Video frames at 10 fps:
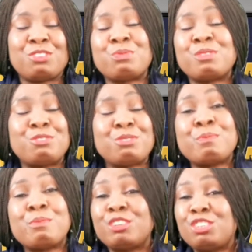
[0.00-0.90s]
you will do
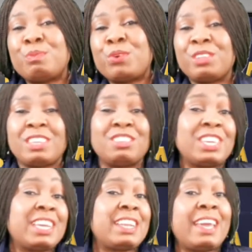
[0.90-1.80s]
much more than you
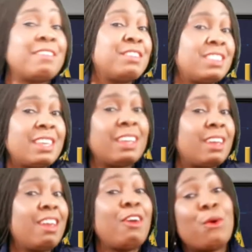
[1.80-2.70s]
can ever
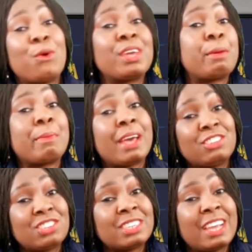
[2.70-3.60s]
think or
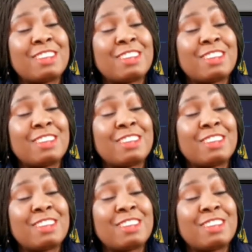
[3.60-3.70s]
imagine,